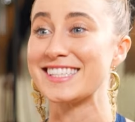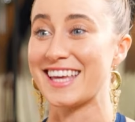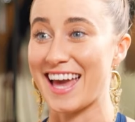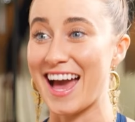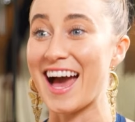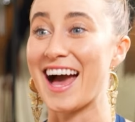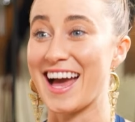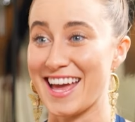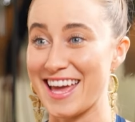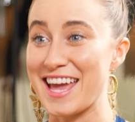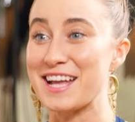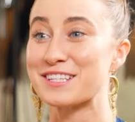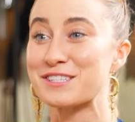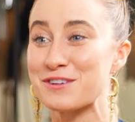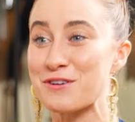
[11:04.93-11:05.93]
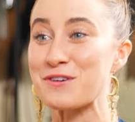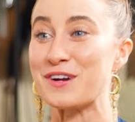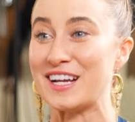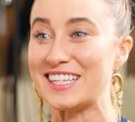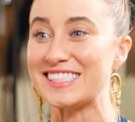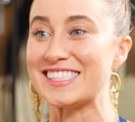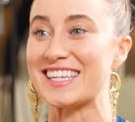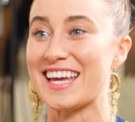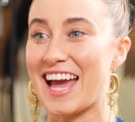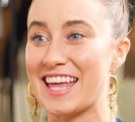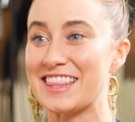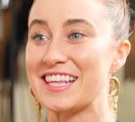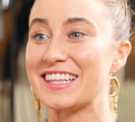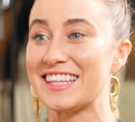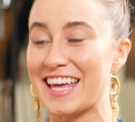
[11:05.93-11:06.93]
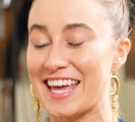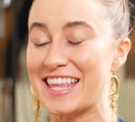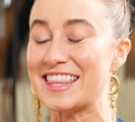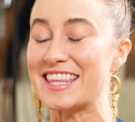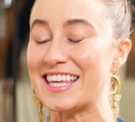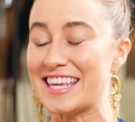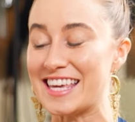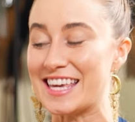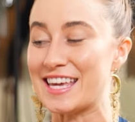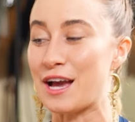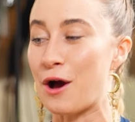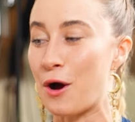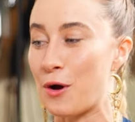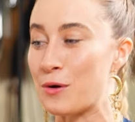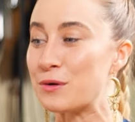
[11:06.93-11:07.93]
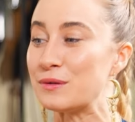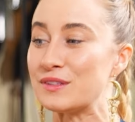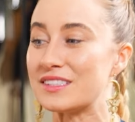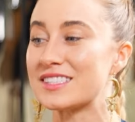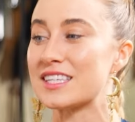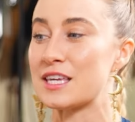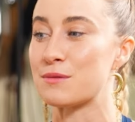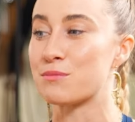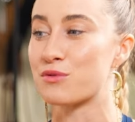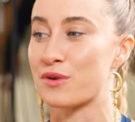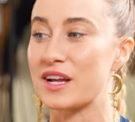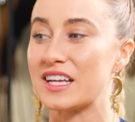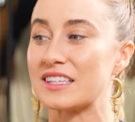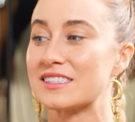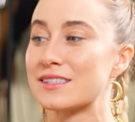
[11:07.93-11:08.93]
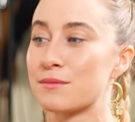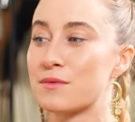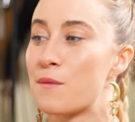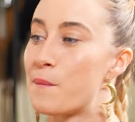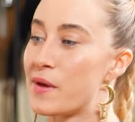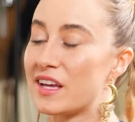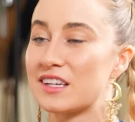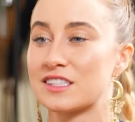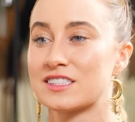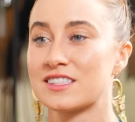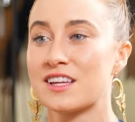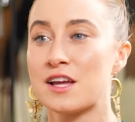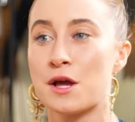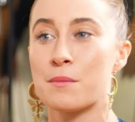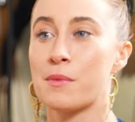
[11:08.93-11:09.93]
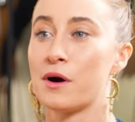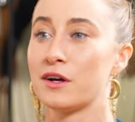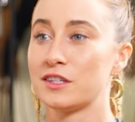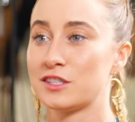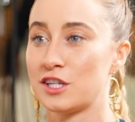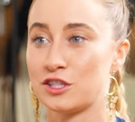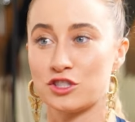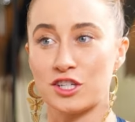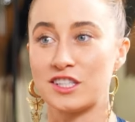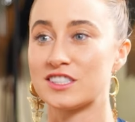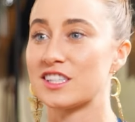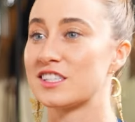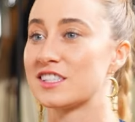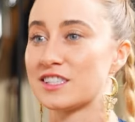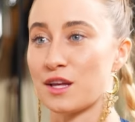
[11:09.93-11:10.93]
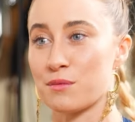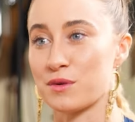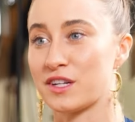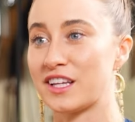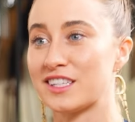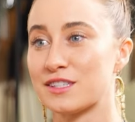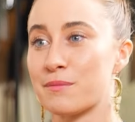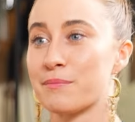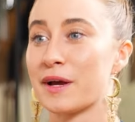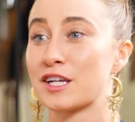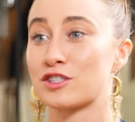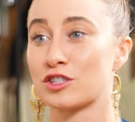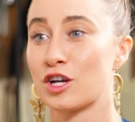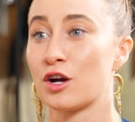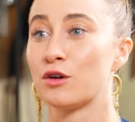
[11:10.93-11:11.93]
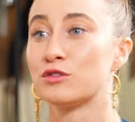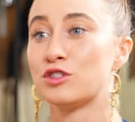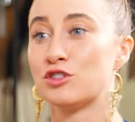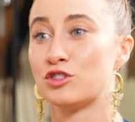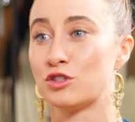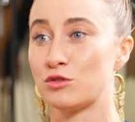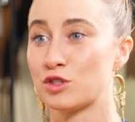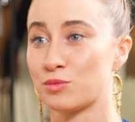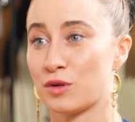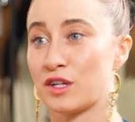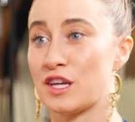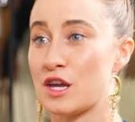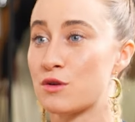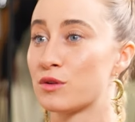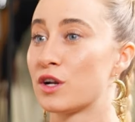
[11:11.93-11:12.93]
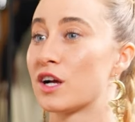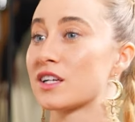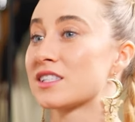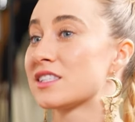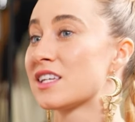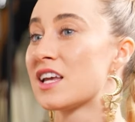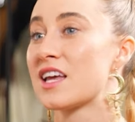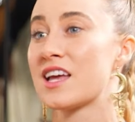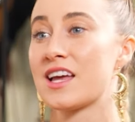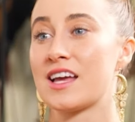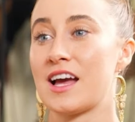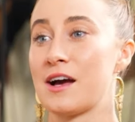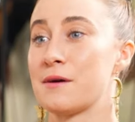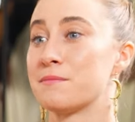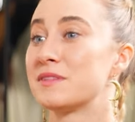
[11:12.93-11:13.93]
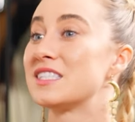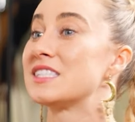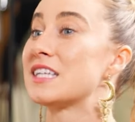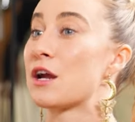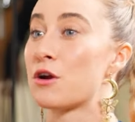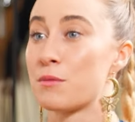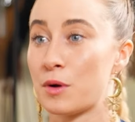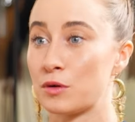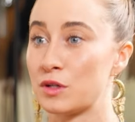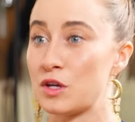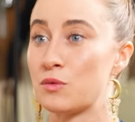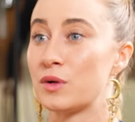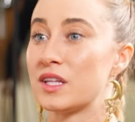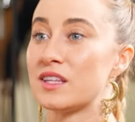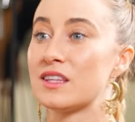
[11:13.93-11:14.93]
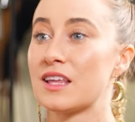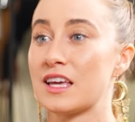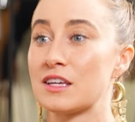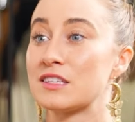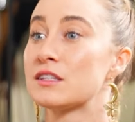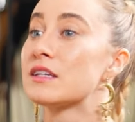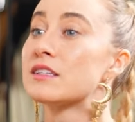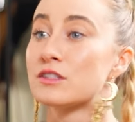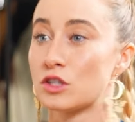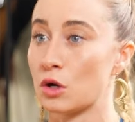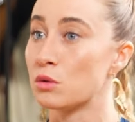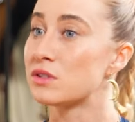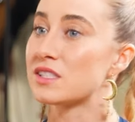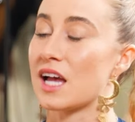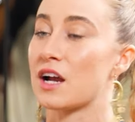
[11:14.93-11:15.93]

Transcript: yeah. yeah. It's crazy. And the land that he owns, he brings some of the biggest politicians and celebrities in Mexico to do spring equinox um, ceremony with like goat